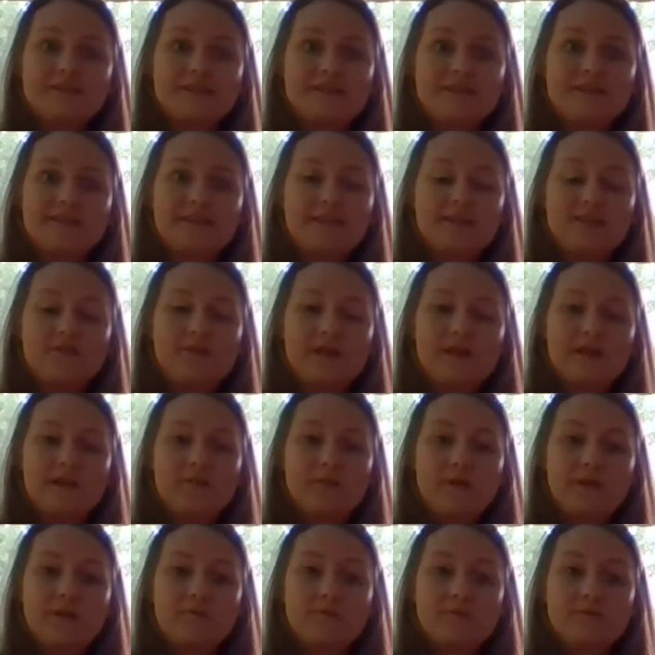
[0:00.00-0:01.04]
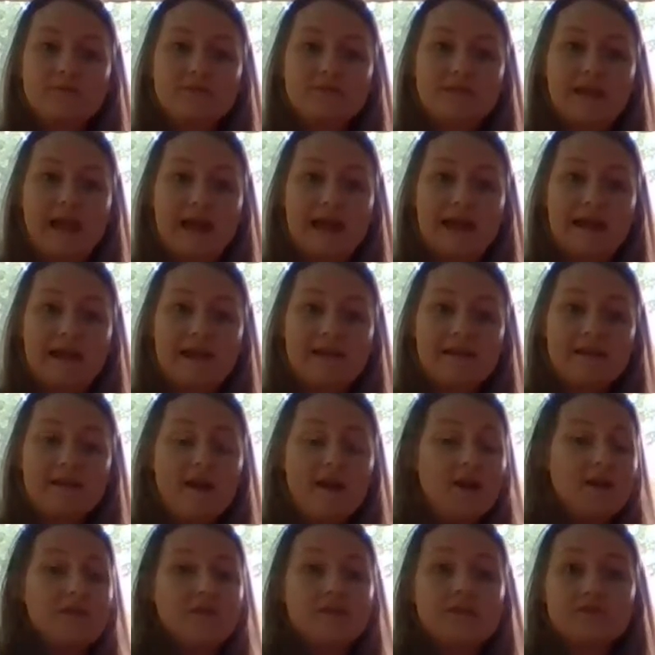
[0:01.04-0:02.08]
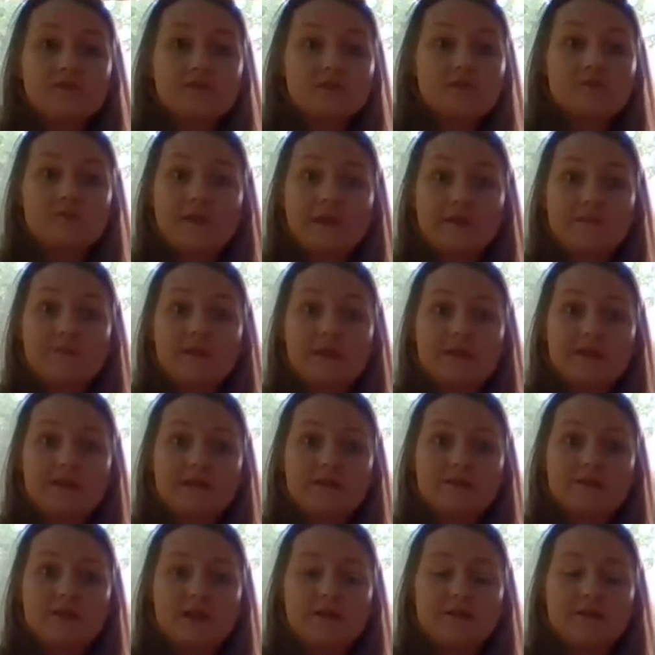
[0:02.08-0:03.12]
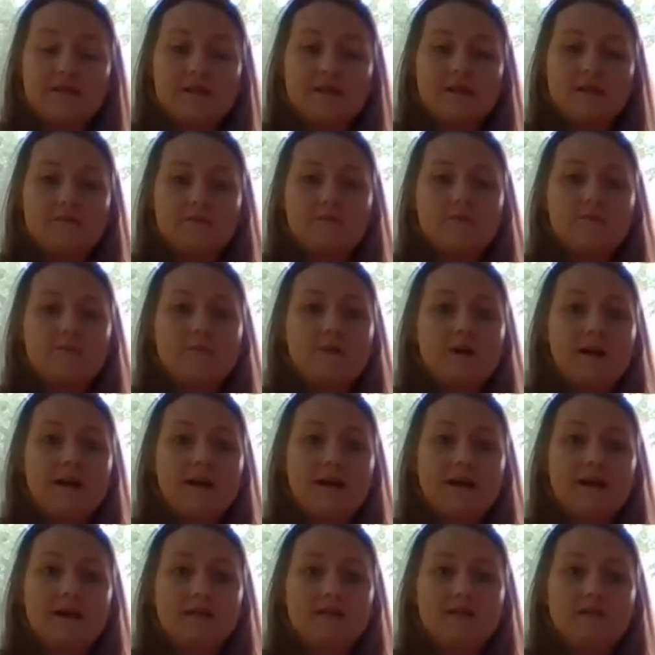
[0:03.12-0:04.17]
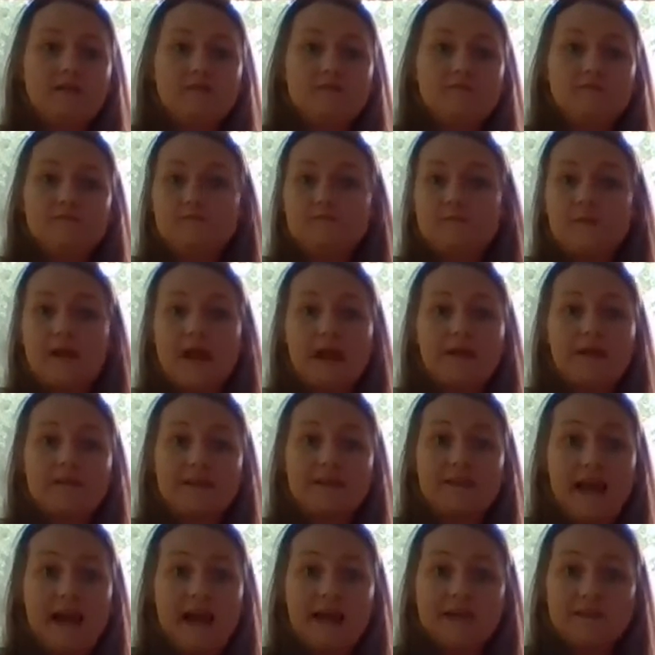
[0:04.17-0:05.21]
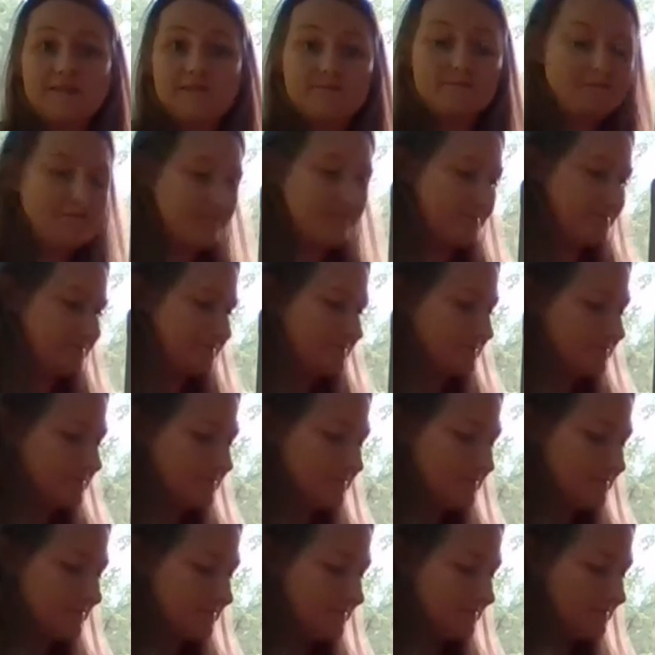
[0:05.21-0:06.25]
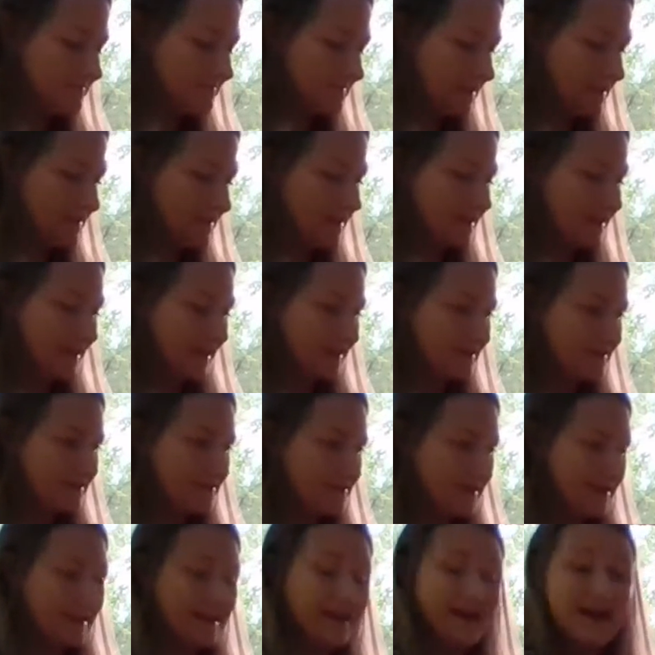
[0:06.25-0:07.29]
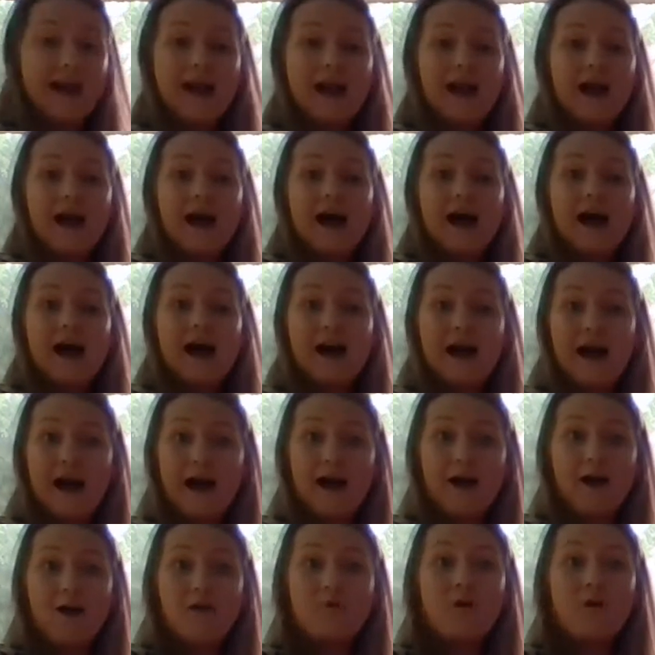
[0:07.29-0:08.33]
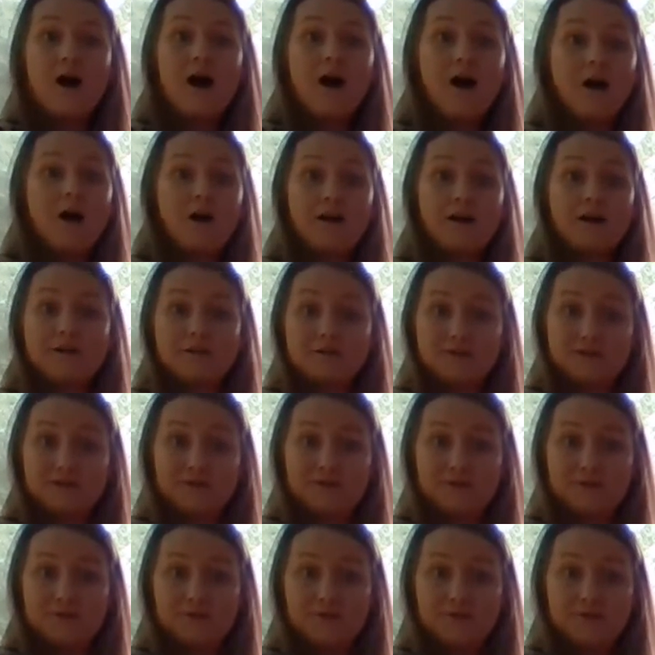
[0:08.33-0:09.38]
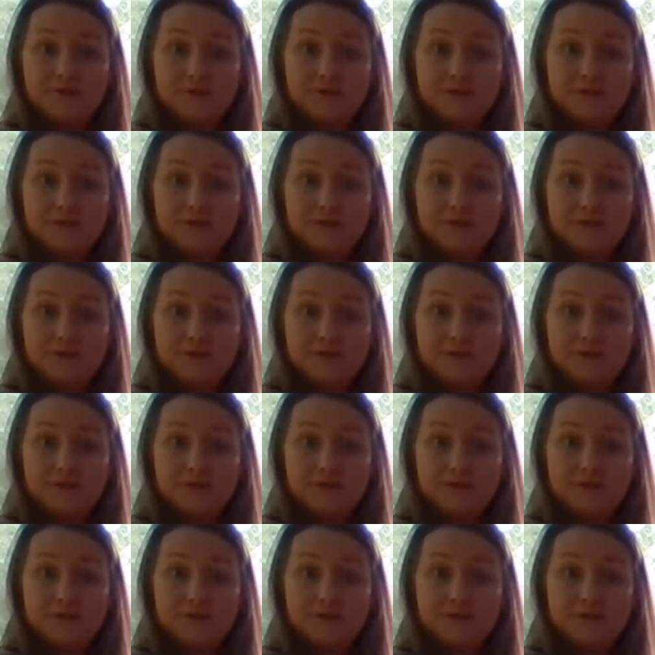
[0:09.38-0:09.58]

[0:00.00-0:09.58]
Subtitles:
thing that you hear people say, not just when they meet each other, but every day. The next one, how are you?